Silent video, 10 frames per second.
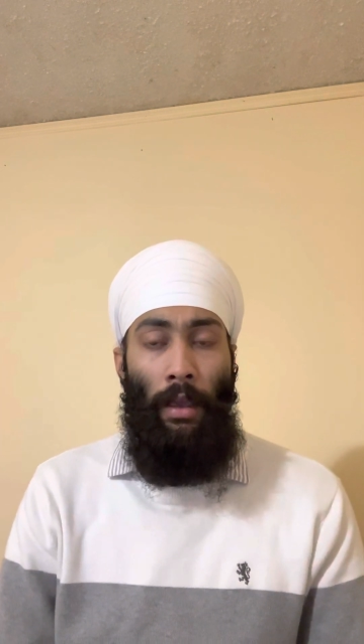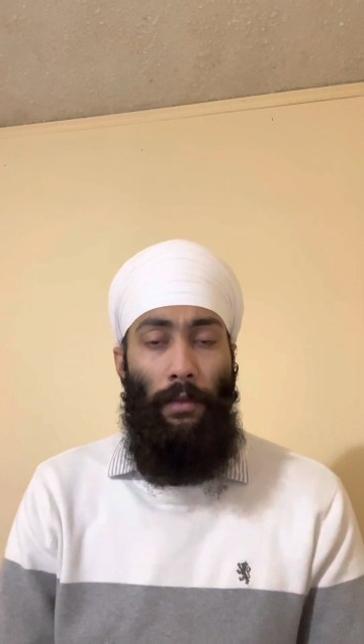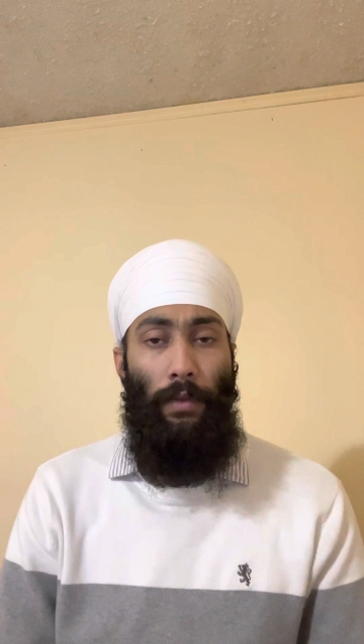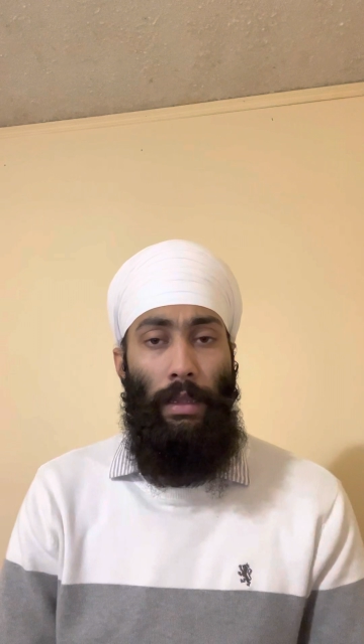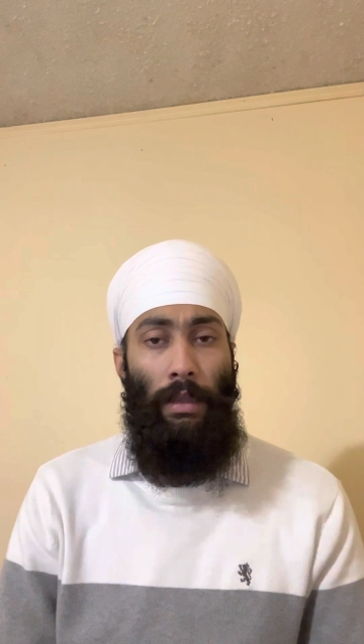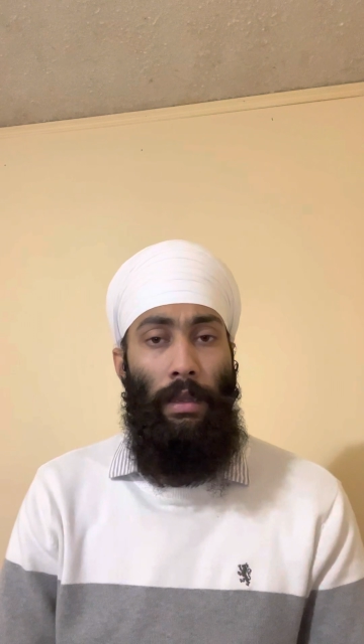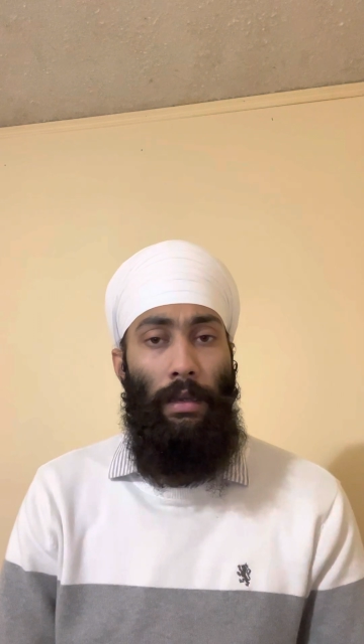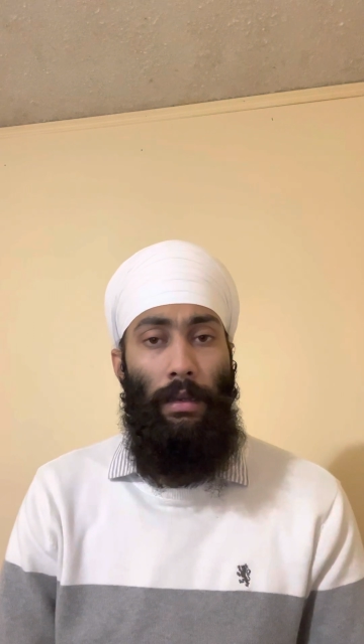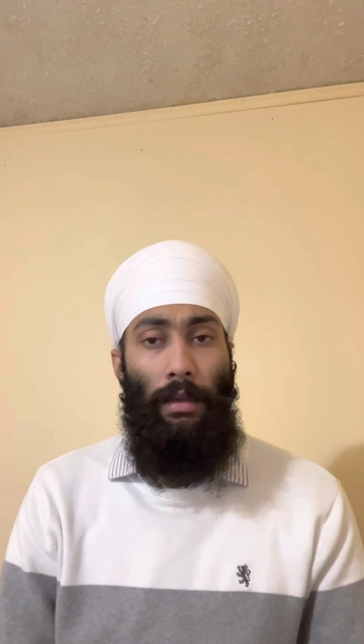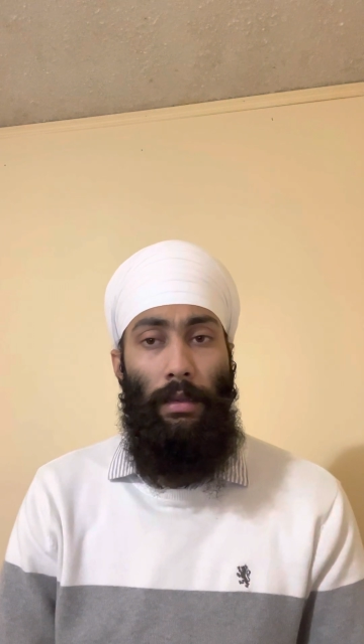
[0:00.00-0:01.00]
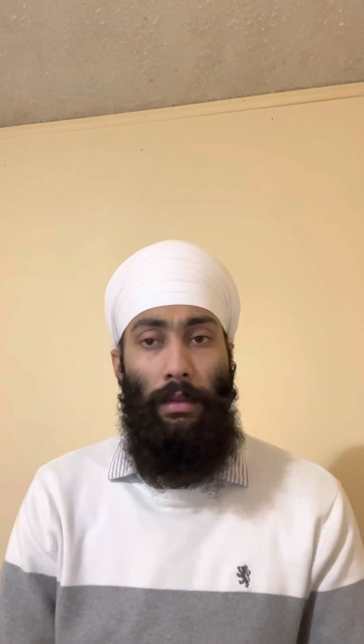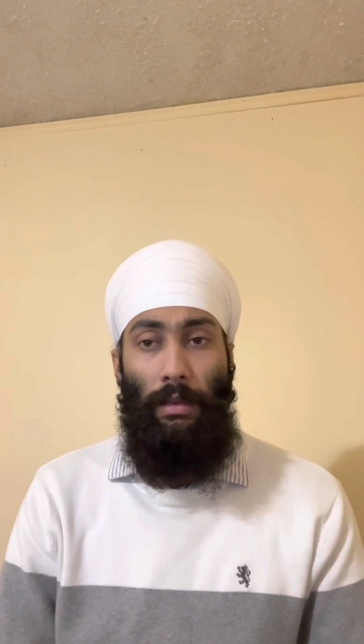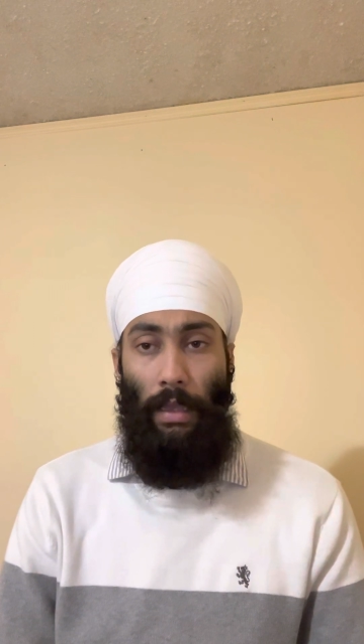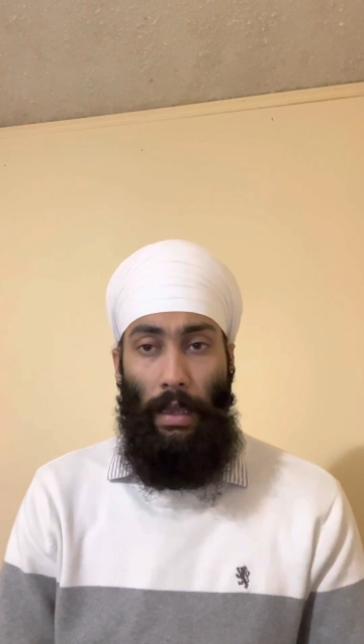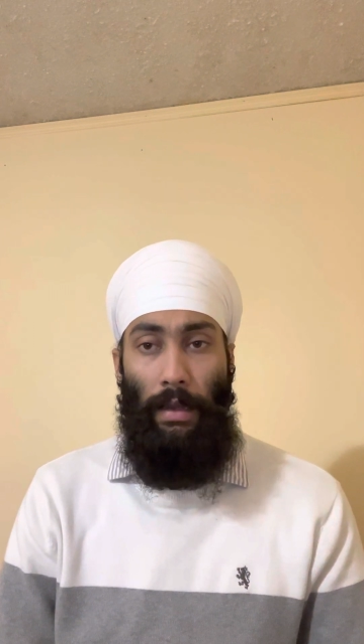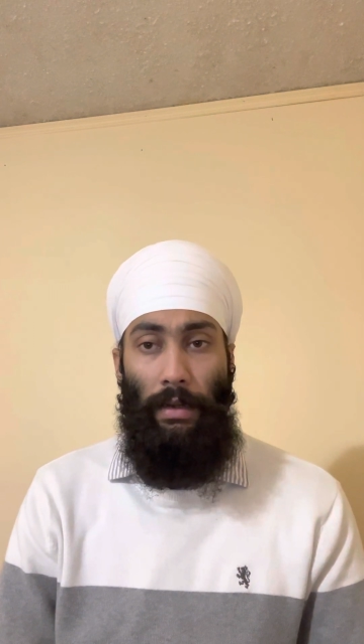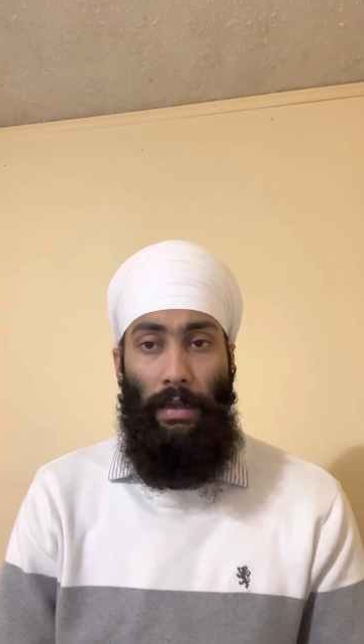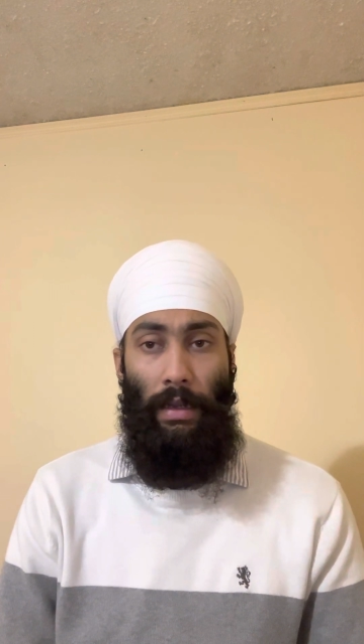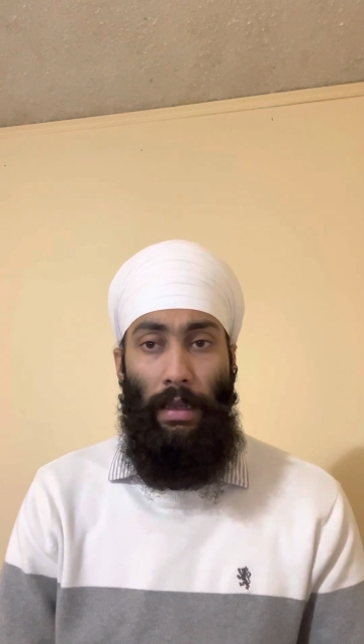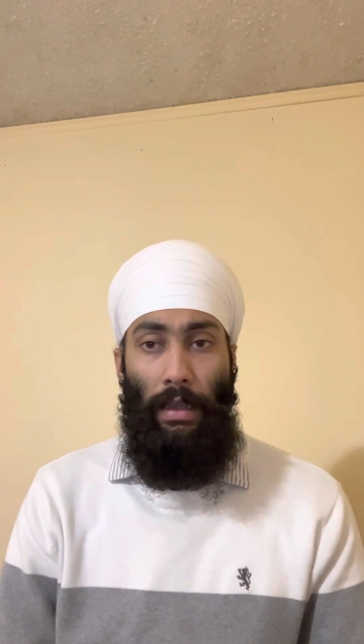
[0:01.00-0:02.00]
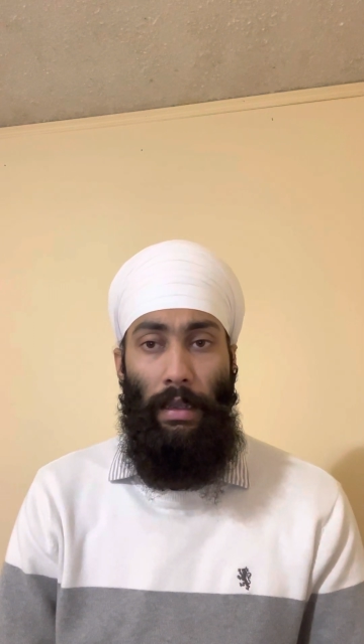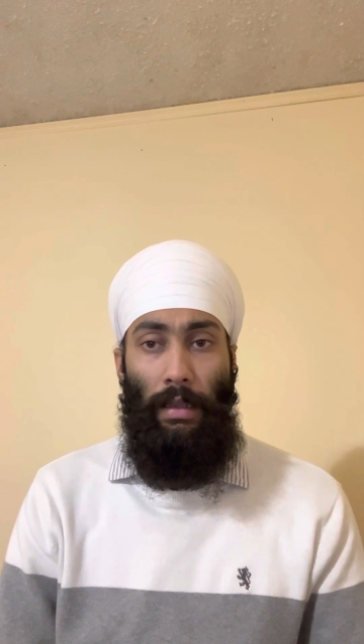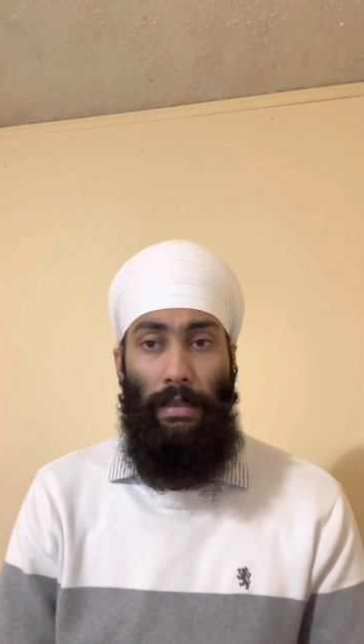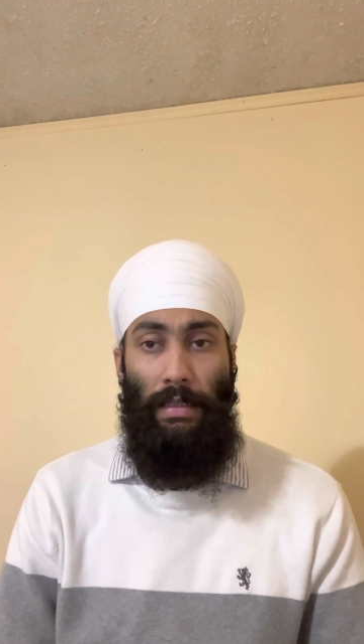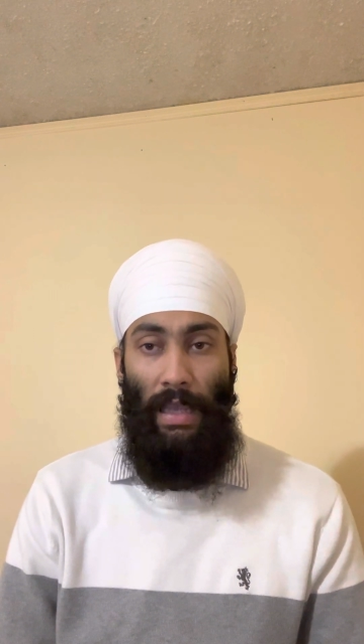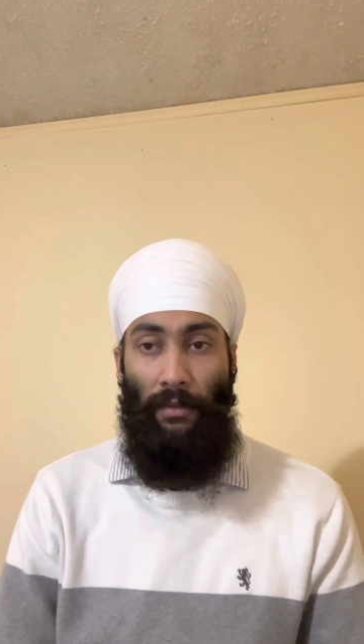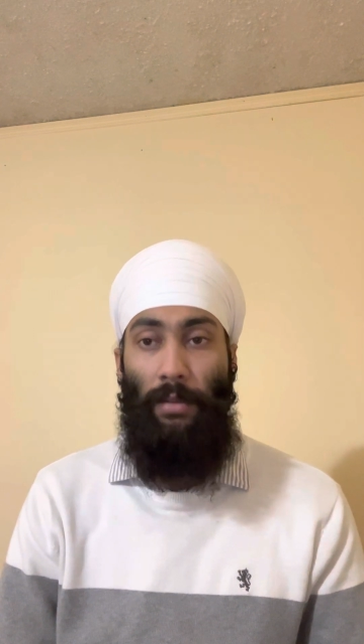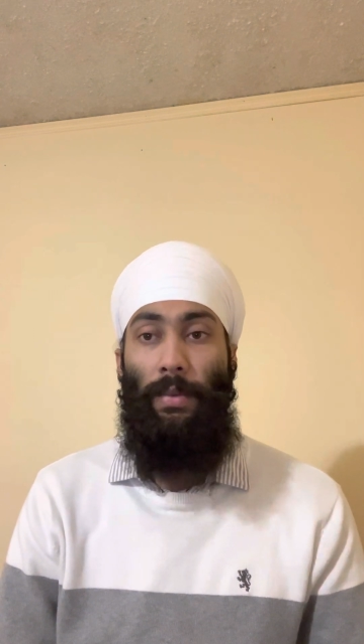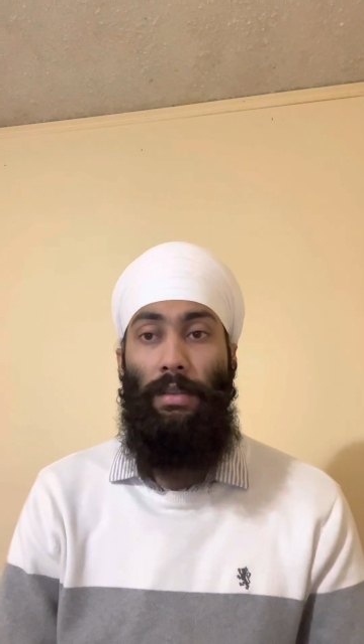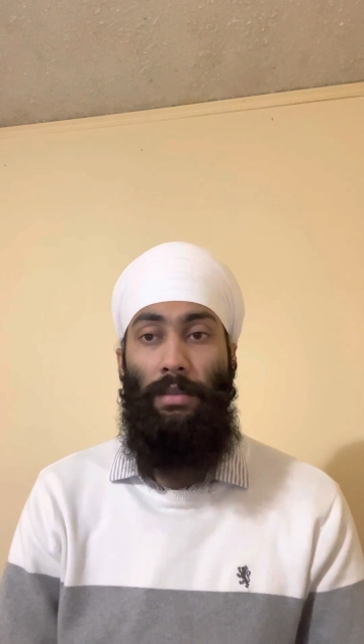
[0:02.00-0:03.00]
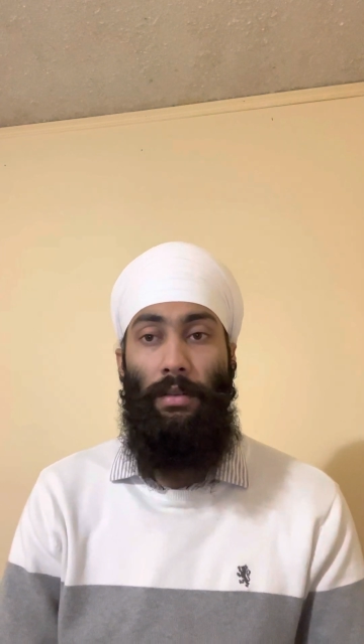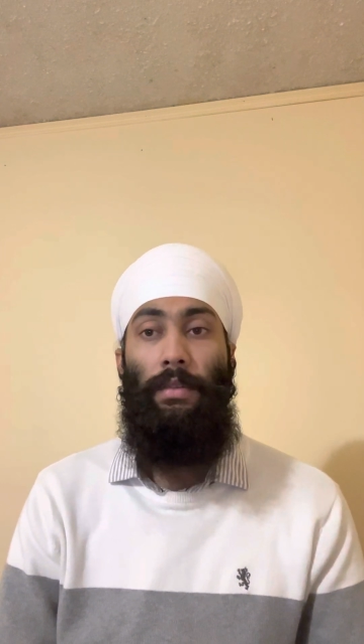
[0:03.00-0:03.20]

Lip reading: with the 97%